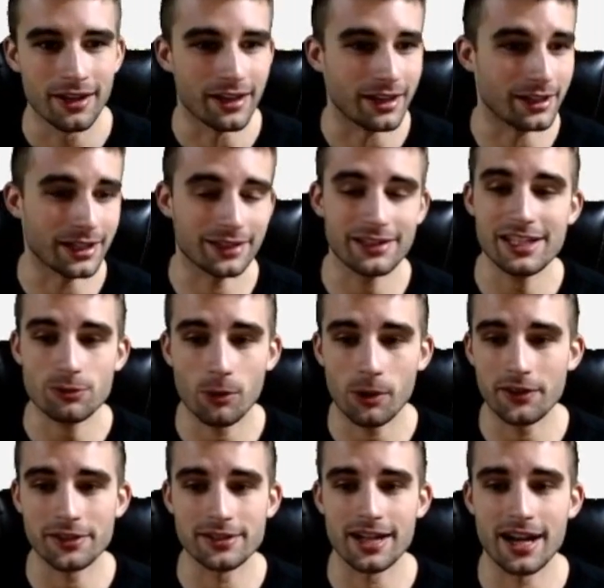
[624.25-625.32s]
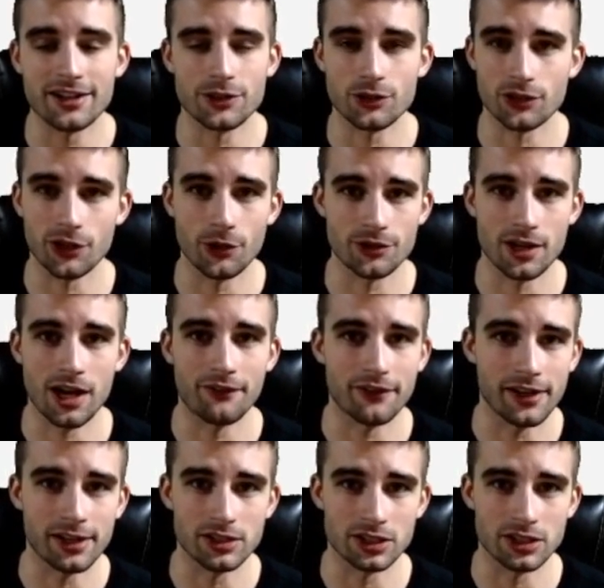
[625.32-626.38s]
And at least one of these guys usually goes off
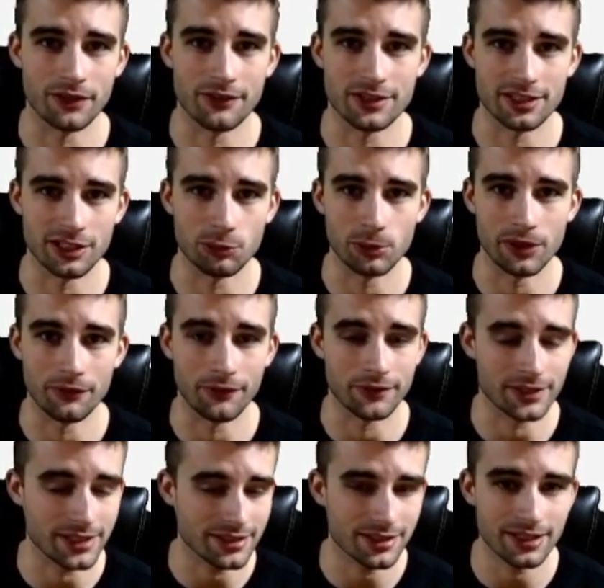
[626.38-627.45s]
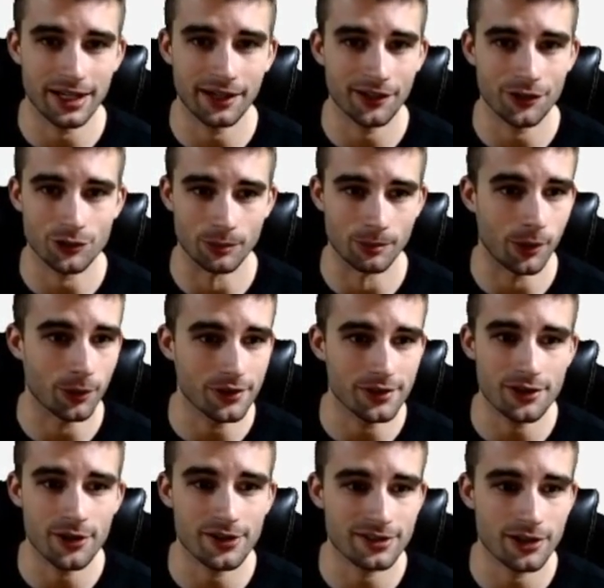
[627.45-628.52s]
each and every single week. We've seen scenarios where both
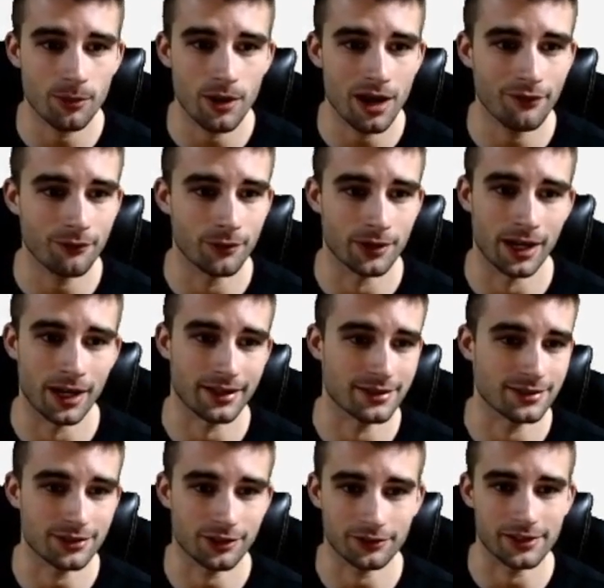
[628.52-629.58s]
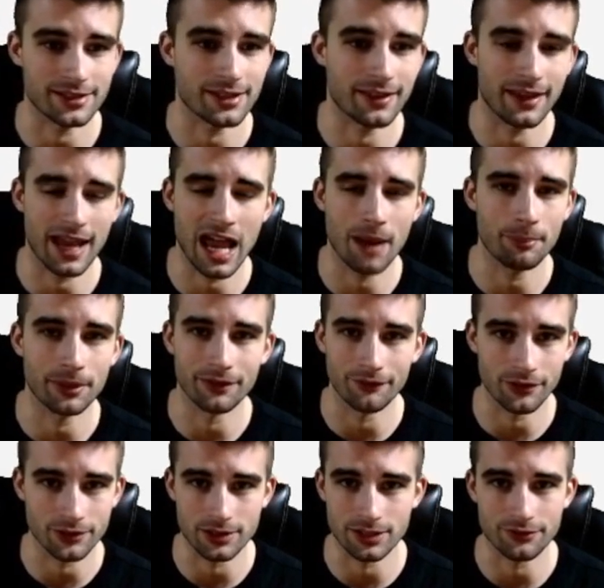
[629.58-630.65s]
these guys go off, and I can certainly see that happening
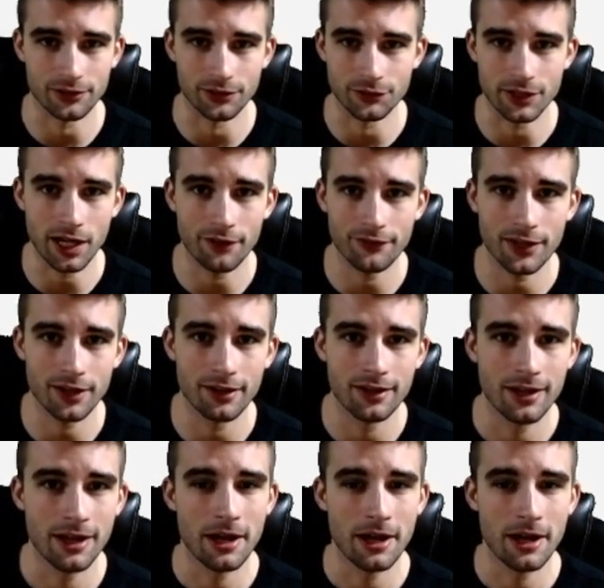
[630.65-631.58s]
versus Philadelphia.